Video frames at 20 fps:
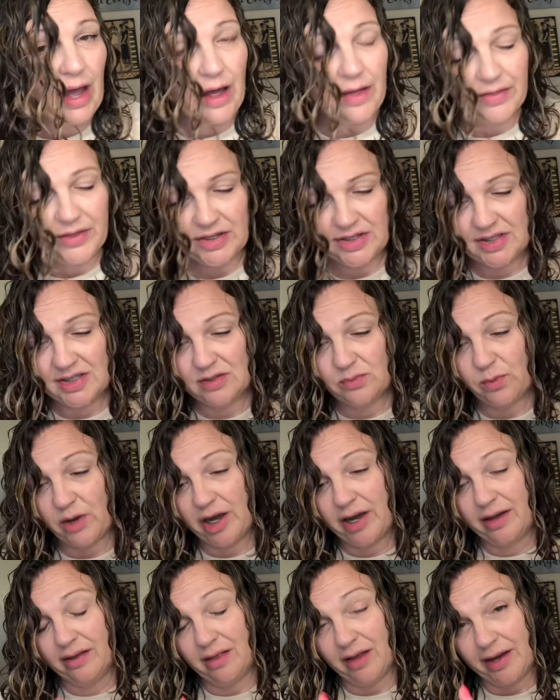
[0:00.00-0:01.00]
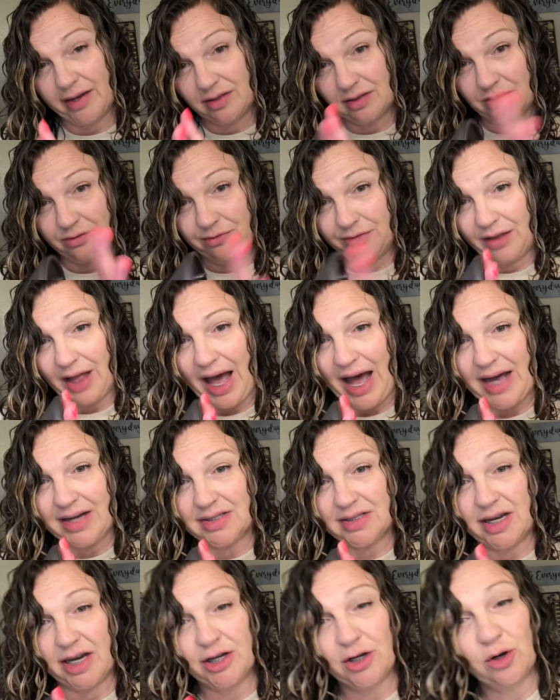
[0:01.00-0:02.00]
This is why I like the flat.
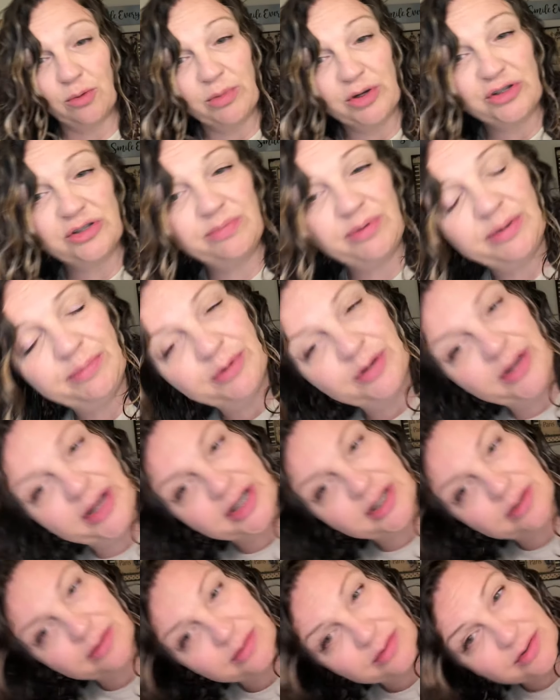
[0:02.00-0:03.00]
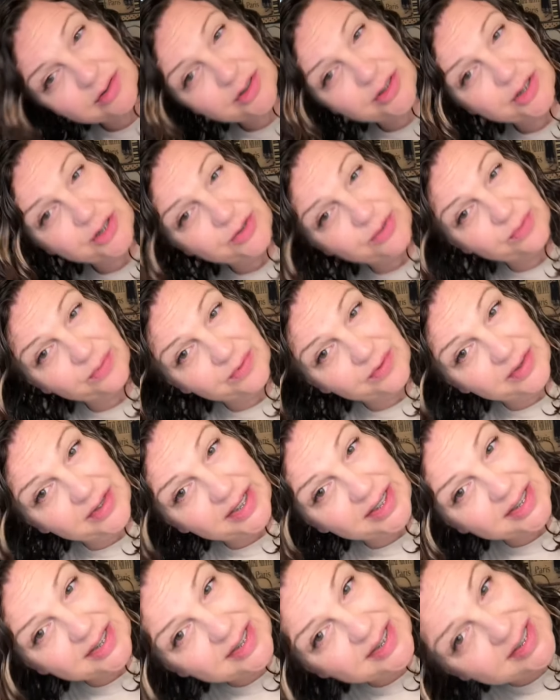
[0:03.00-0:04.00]
I know most people like to do
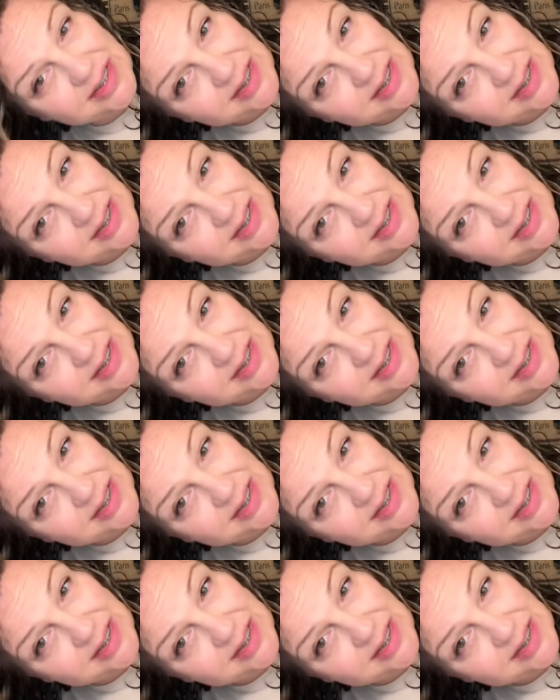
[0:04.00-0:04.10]
this.